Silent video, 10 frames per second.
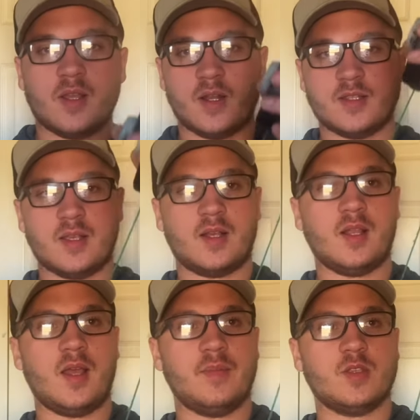and as I
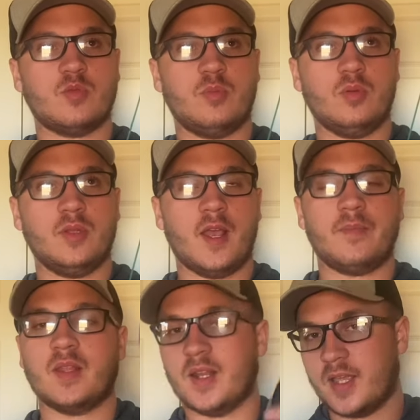climb, this will pull down,
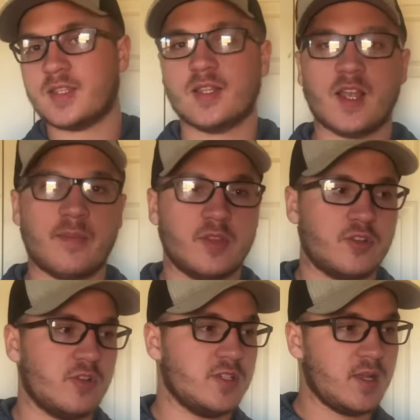and I get to the top of the
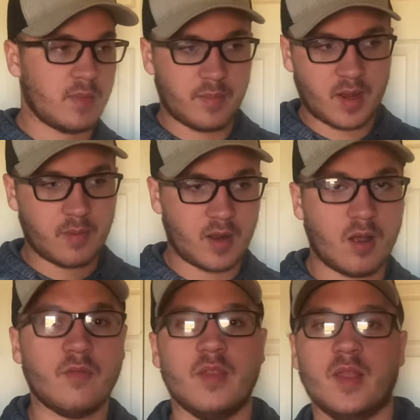tree, take my backpack
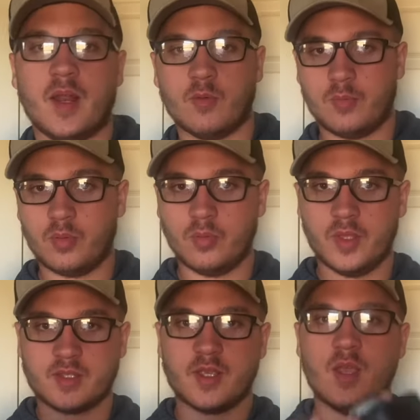off, and then I will pull
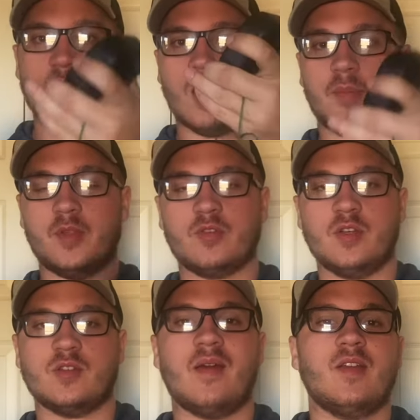this up the tree.
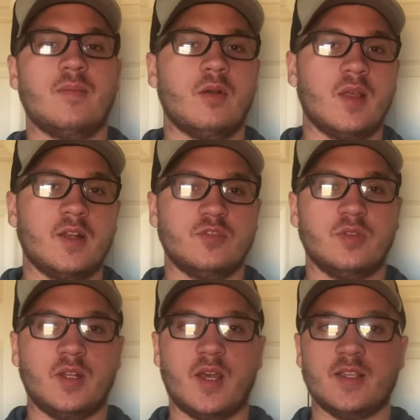So having a bowline is
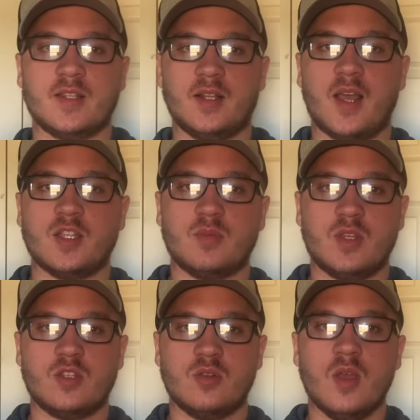really nice. It allows
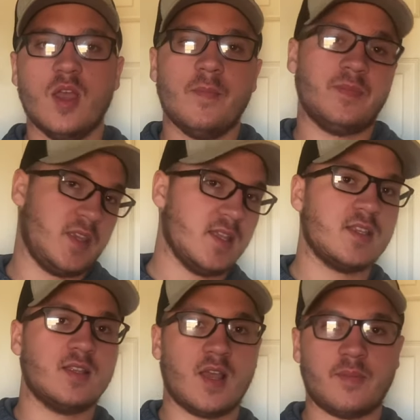me to get to
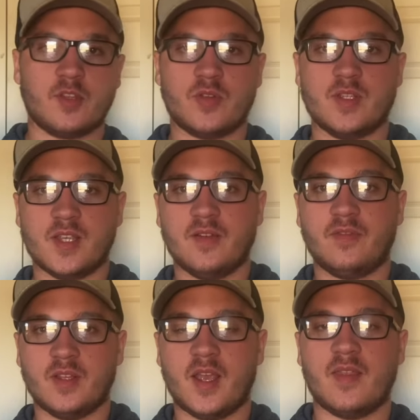the top of the tree
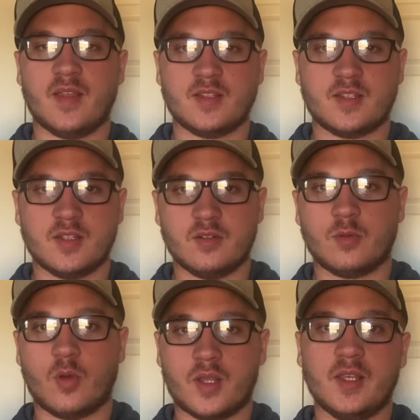safely and then still
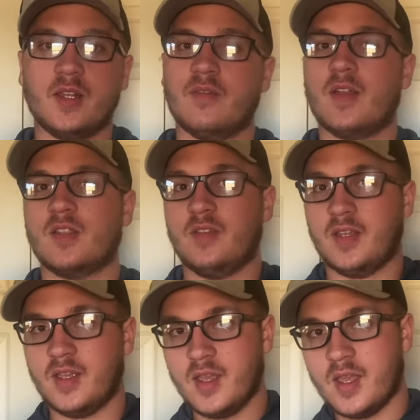quickly and
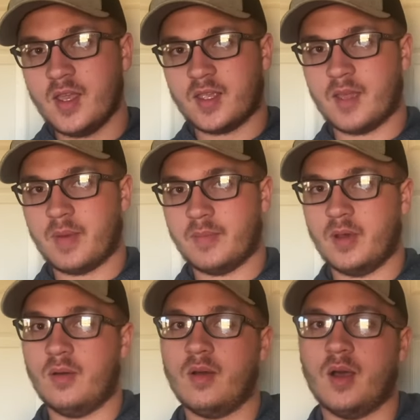effectively get my
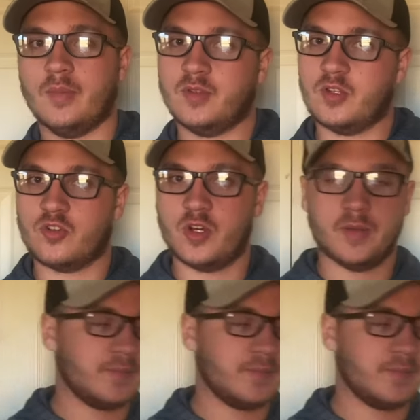bow up to the tree.